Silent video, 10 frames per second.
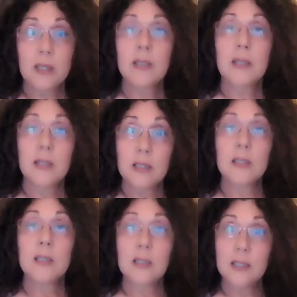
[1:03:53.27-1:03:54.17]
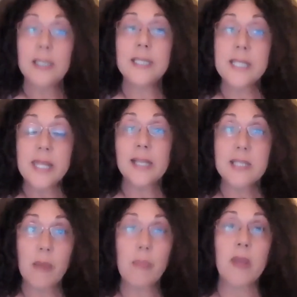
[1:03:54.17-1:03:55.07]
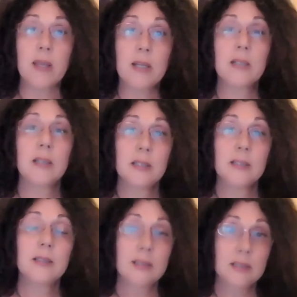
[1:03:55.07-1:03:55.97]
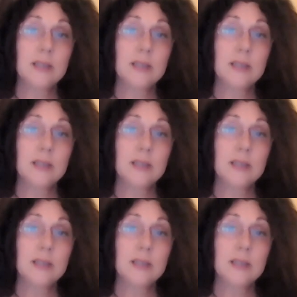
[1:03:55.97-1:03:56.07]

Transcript: now. Yeah. So going through that process. Yeah.